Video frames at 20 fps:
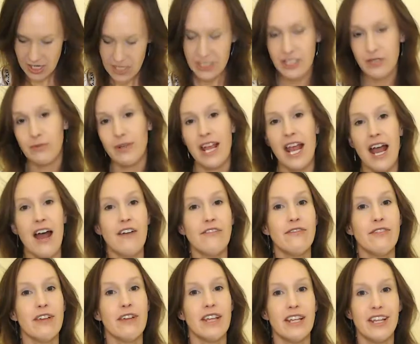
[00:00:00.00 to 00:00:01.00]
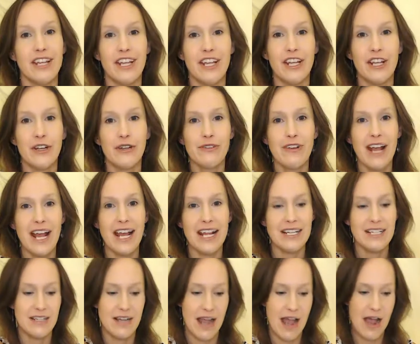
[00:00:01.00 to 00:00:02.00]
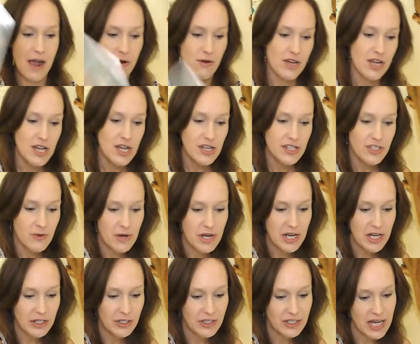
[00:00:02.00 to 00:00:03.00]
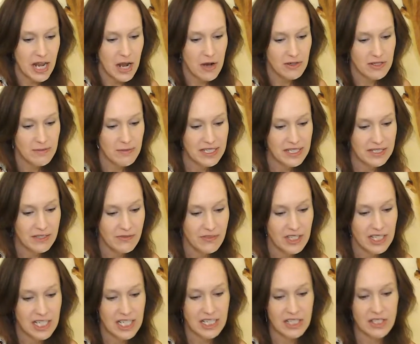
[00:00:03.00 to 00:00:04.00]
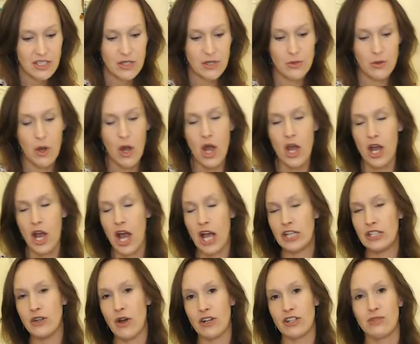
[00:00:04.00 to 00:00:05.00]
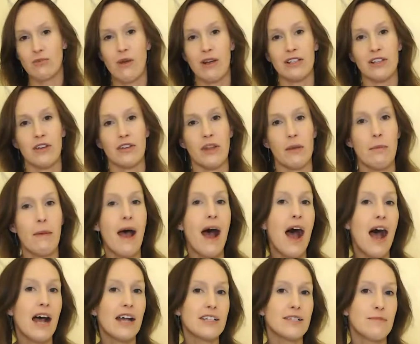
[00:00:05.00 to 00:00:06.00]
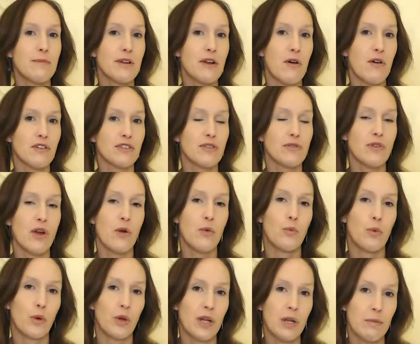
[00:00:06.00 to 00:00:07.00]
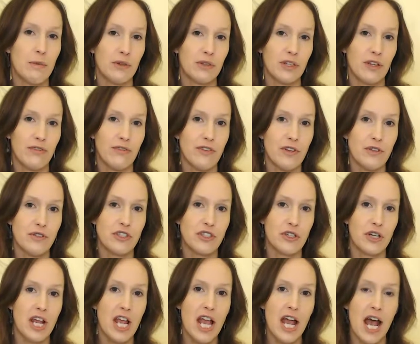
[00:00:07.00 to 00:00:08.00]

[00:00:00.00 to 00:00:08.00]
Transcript: So we have Here and Now. So Here and Now speaks of the need to not dwell on the past, but also not worry about the future.